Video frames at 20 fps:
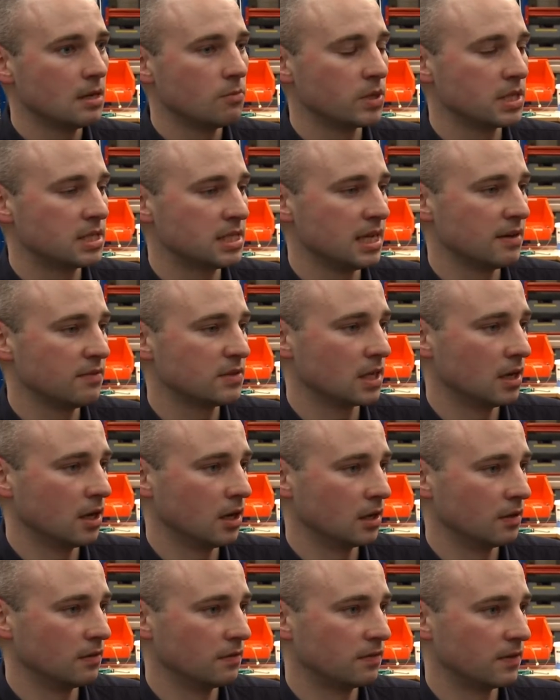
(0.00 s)
which saves a
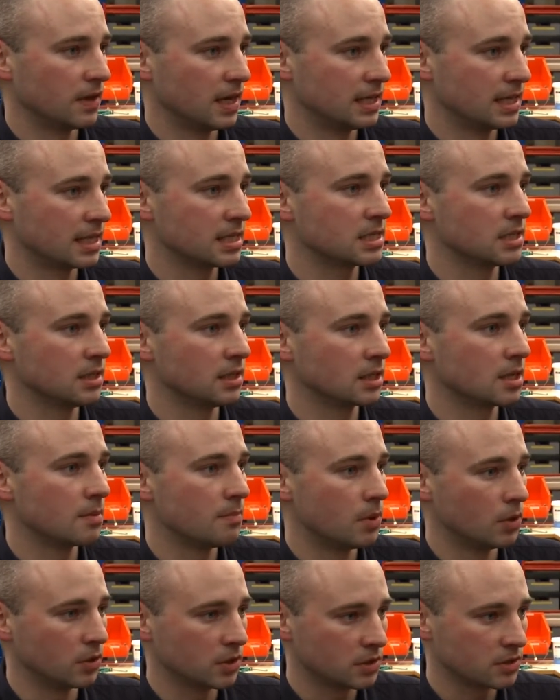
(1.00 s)
lot of additional
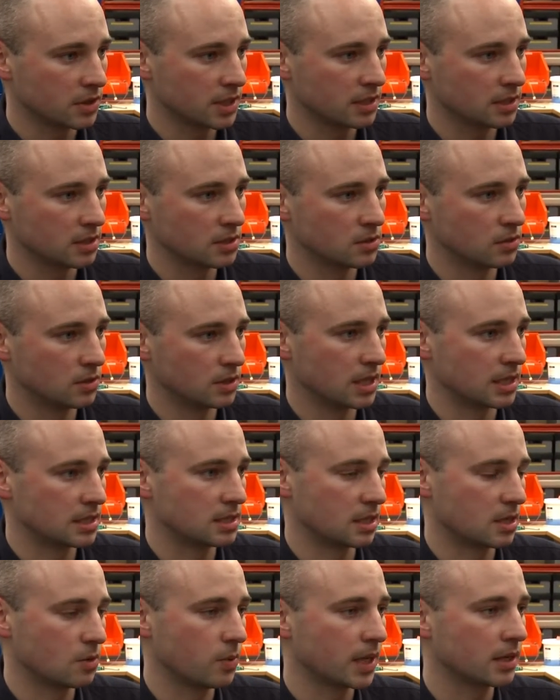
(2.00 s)
componentry, so it's
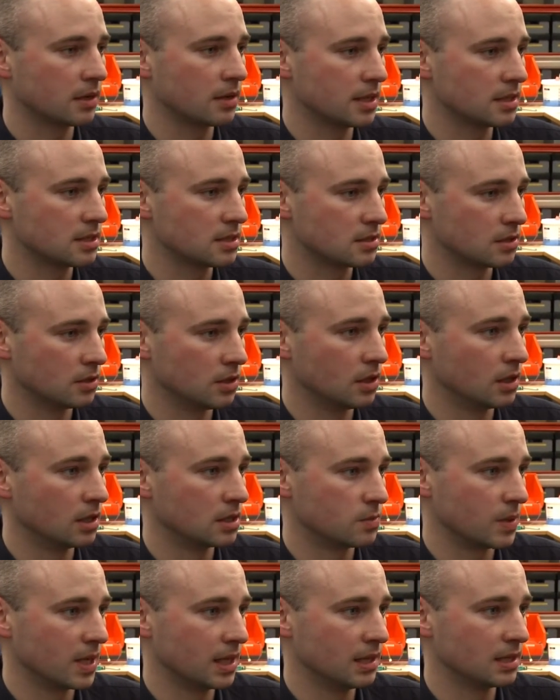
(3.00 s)
a quicker install
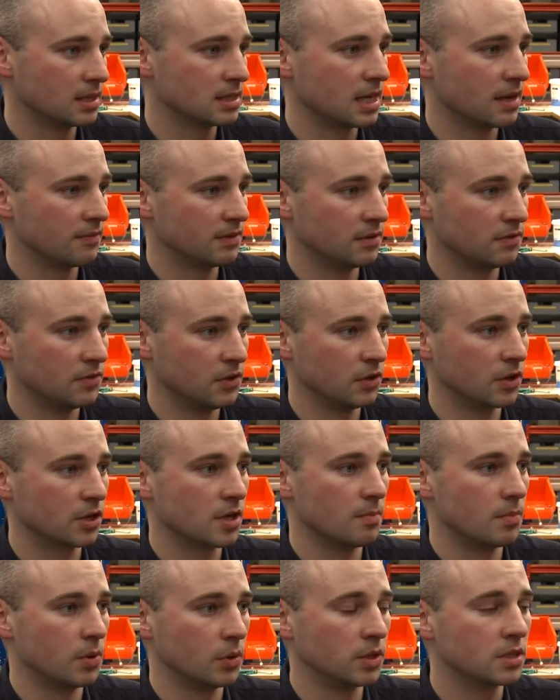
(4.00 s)
as well as having fewer
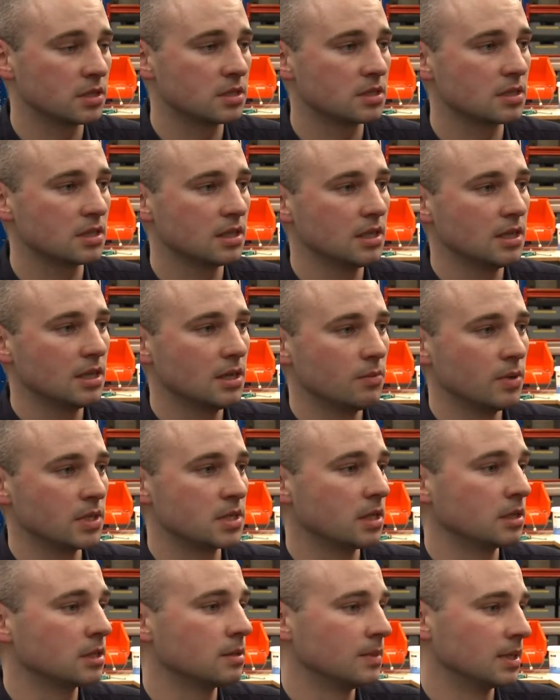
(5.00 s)
components, which
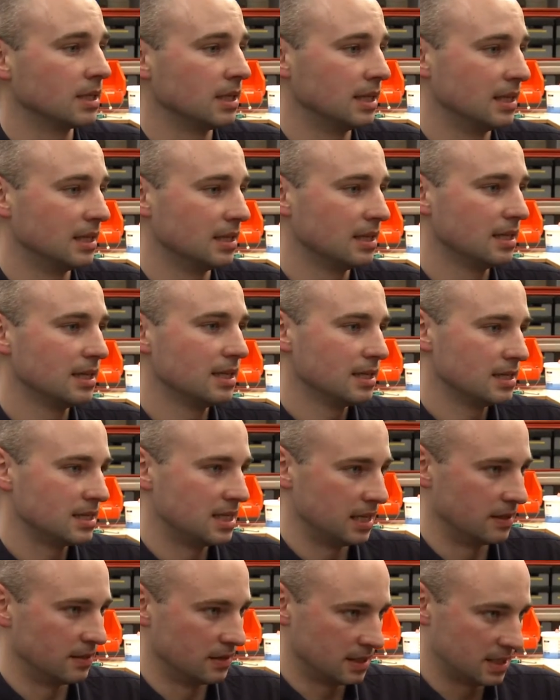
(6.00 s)
ultimately
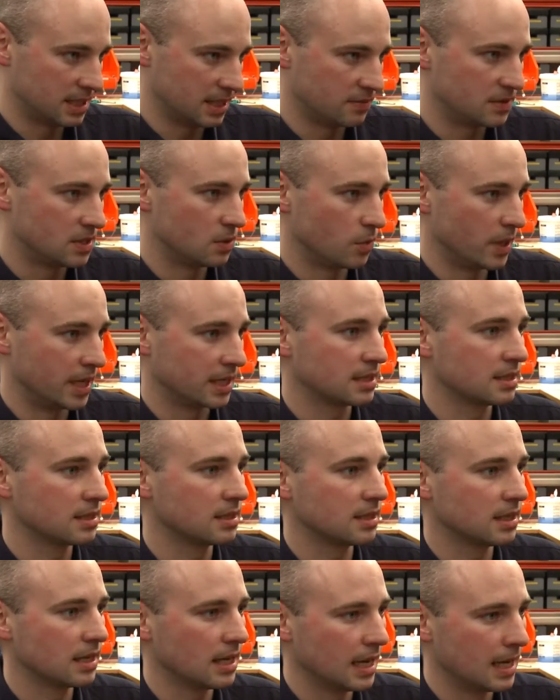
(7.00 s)
saves the weight
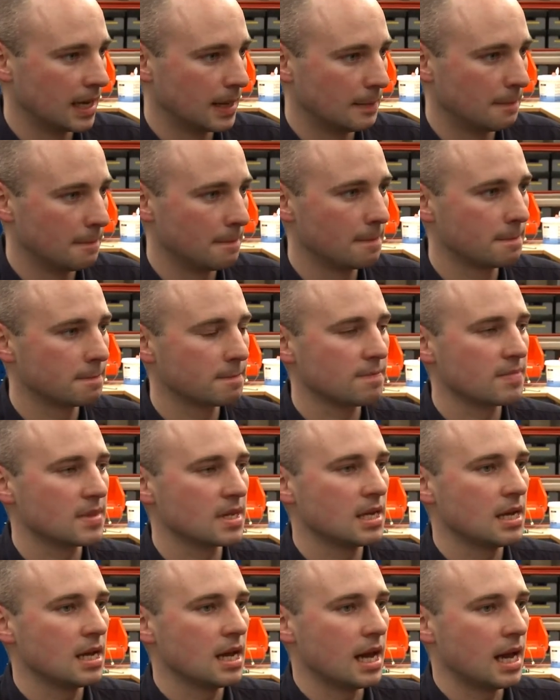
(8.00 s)

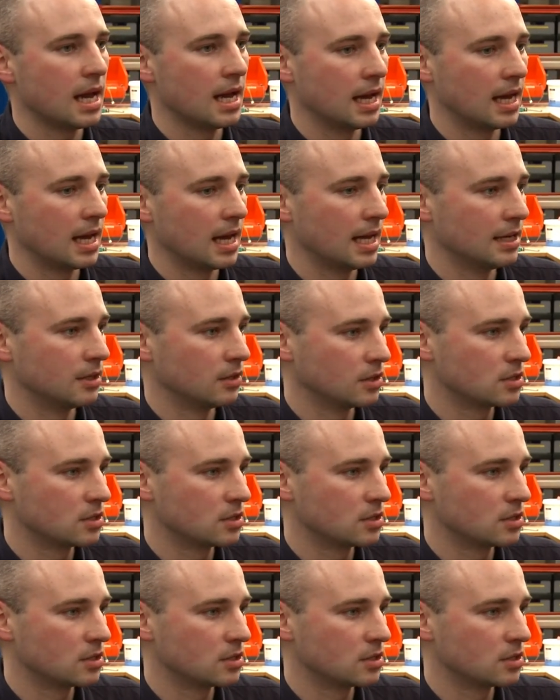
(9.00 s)
and